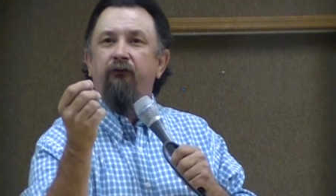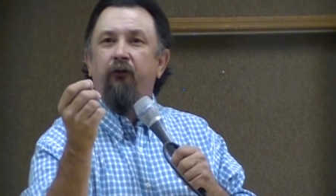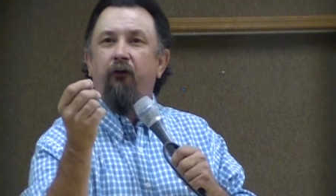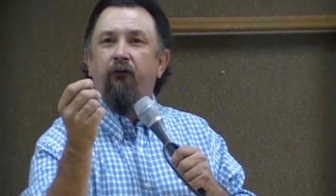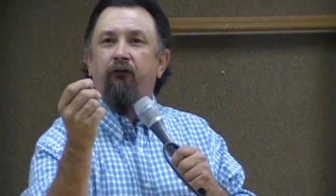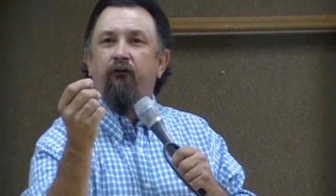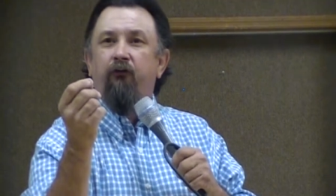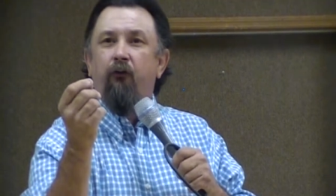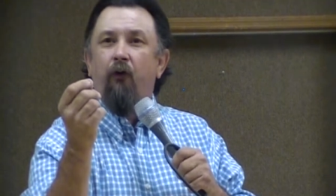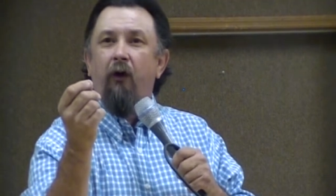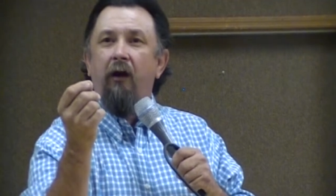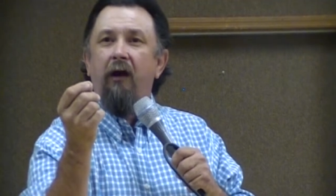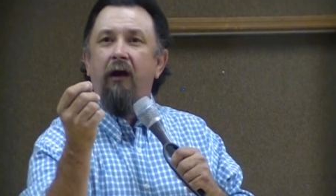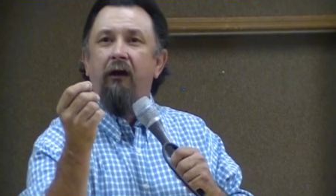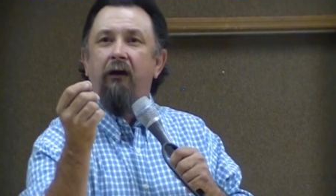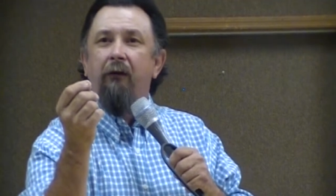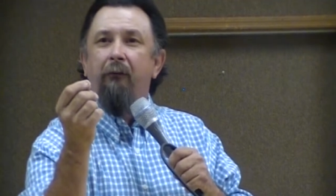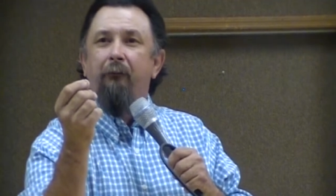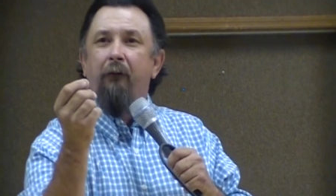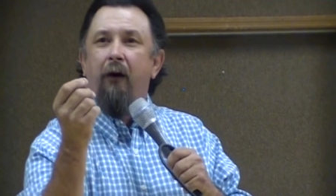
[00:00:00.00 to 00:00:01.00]
to
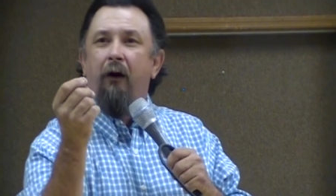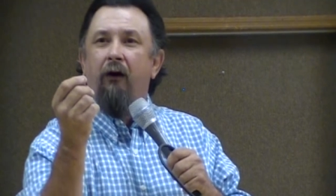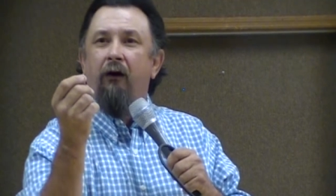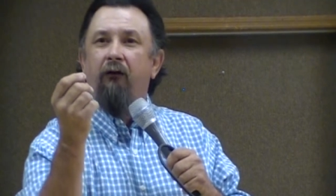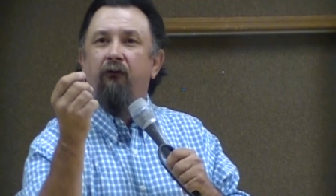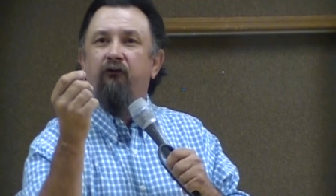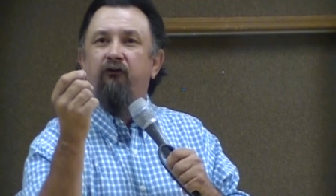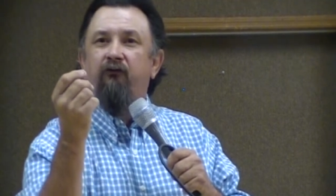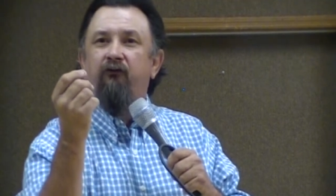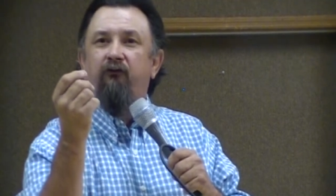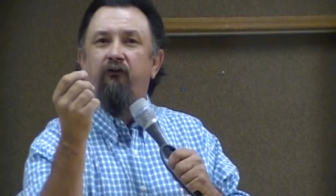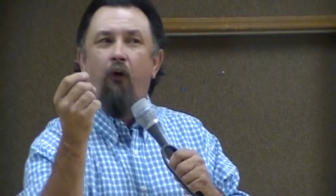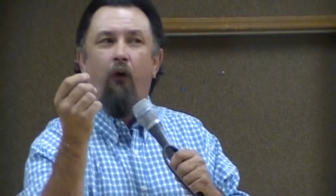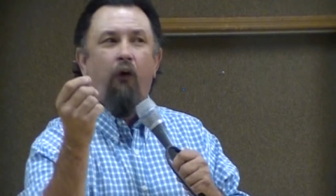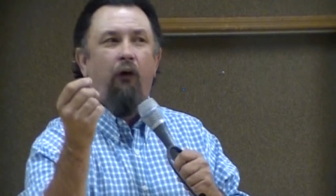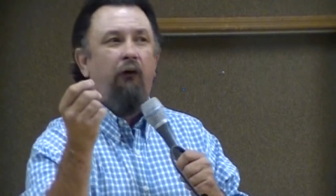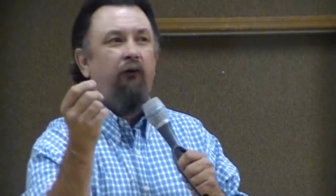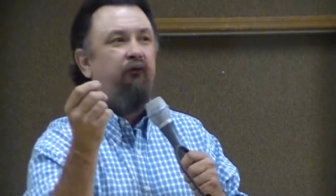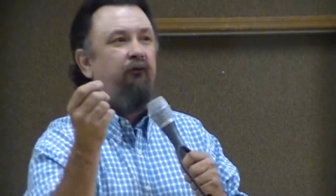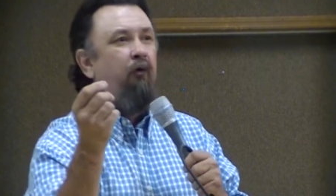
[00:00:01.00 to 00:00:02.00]
tread upon
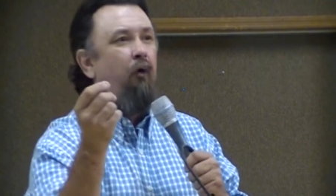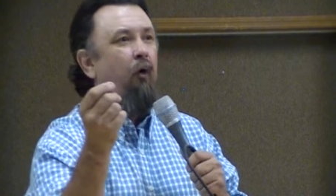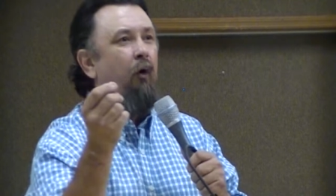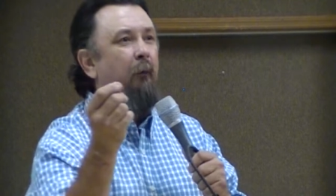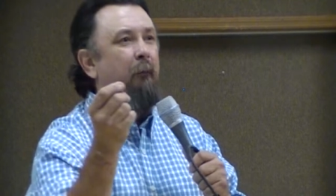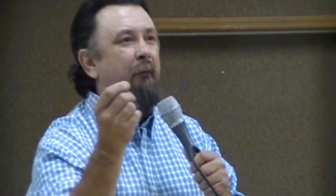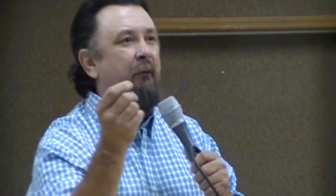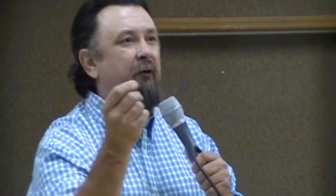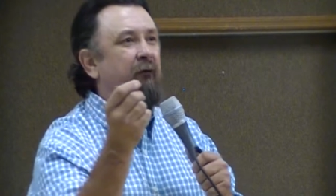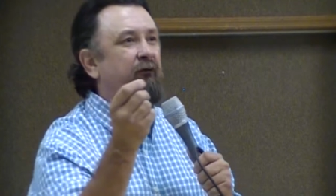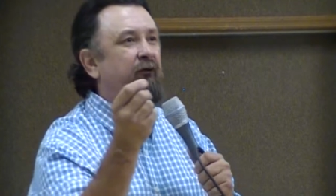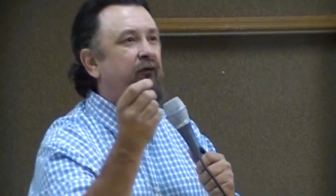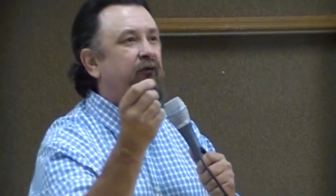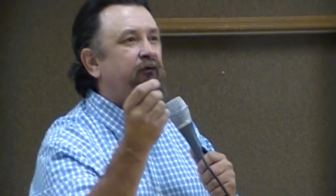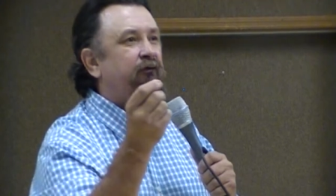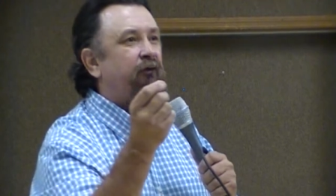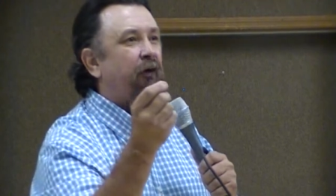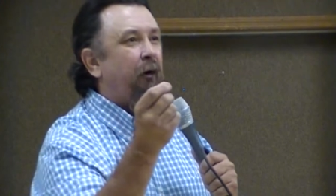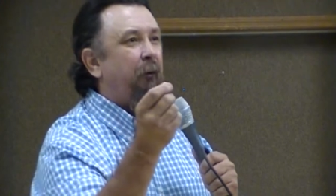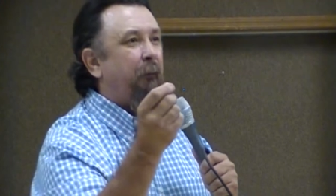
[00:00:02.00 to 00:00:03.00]
scorpions
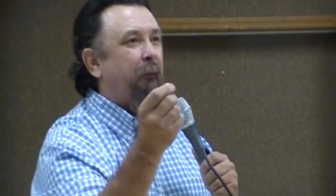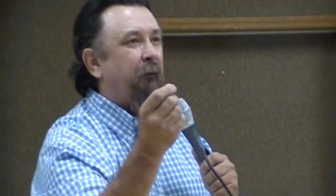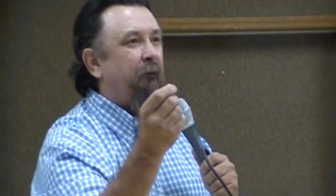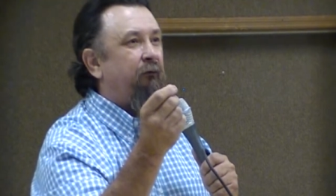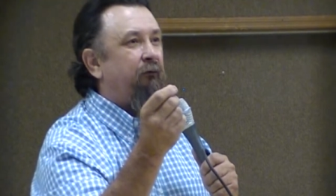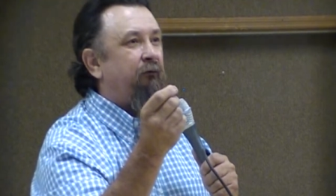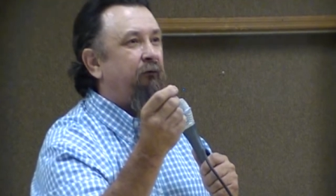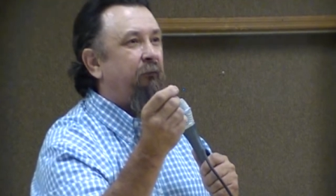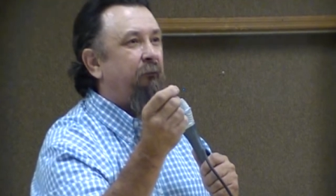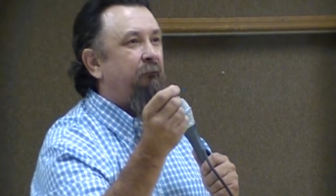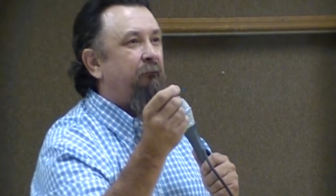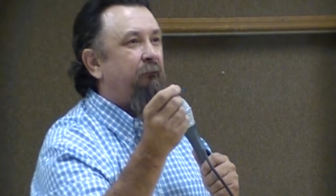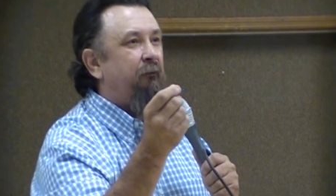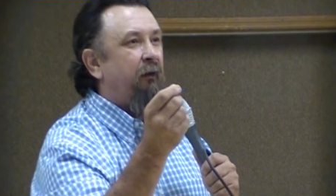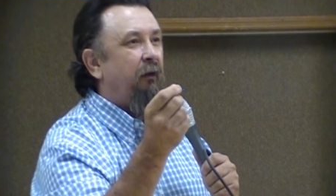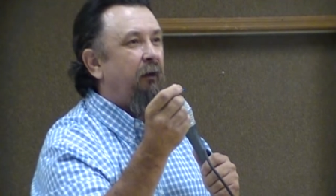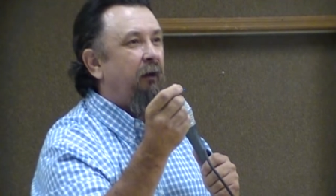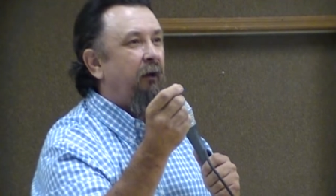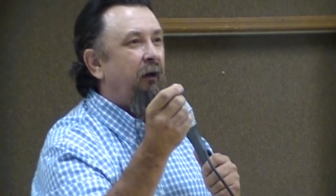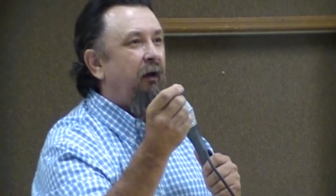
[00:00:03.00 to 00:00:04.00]
and serpents.
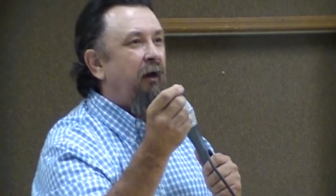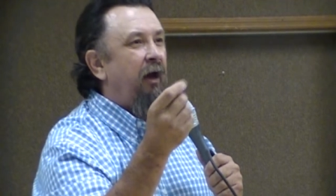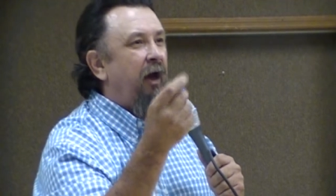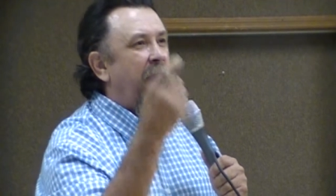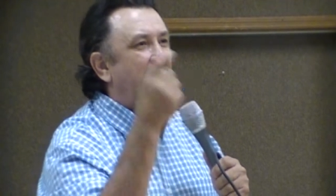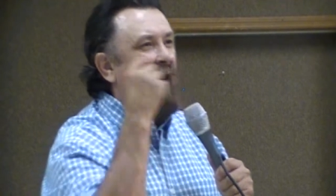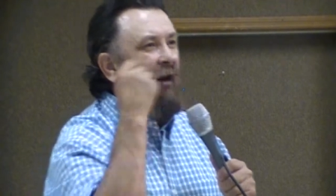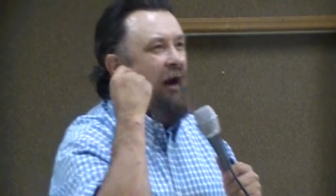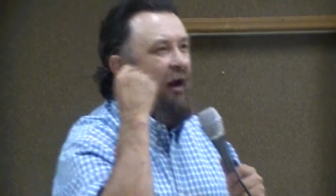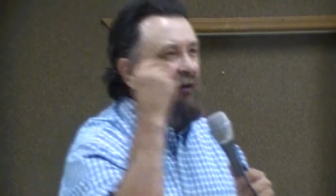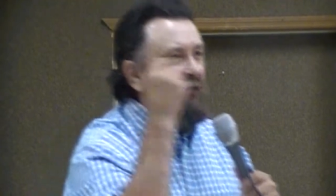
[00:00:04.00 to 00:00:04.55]
And